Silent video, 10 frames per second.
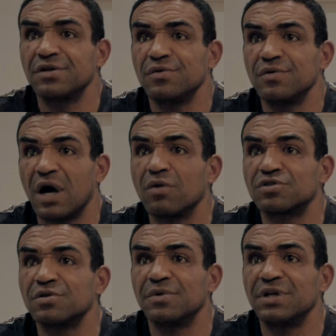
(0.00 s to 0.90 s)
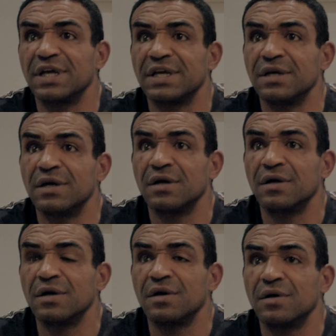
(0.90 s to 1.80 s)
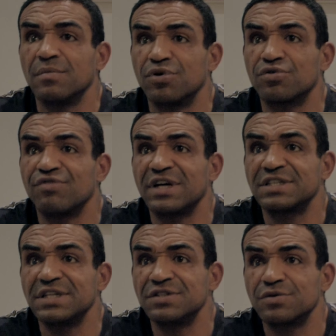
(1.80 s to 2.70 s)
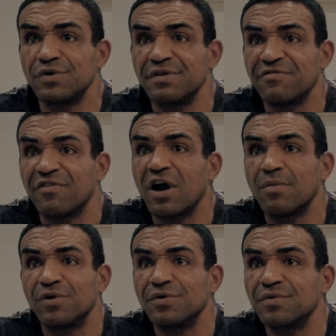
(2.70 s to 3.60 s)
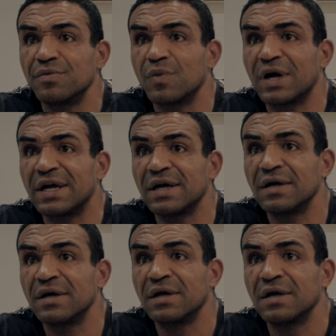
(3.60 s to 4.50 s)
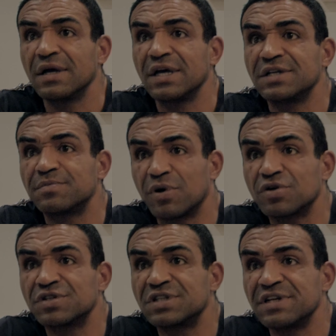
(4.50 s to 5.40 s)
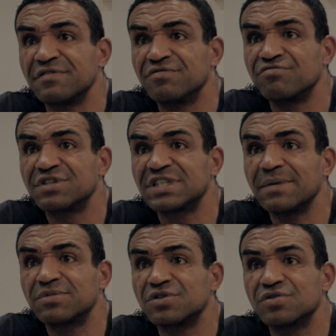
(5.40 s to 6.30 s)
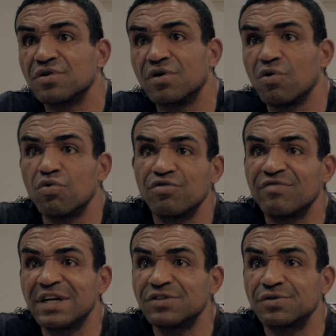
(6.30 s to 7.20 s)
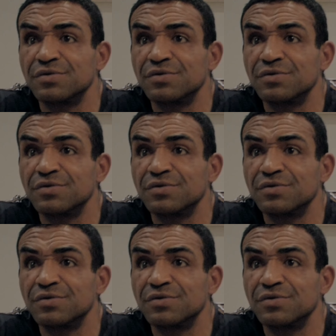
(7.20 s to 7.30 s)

You ultimately progress into an environment where it's positive receptors all around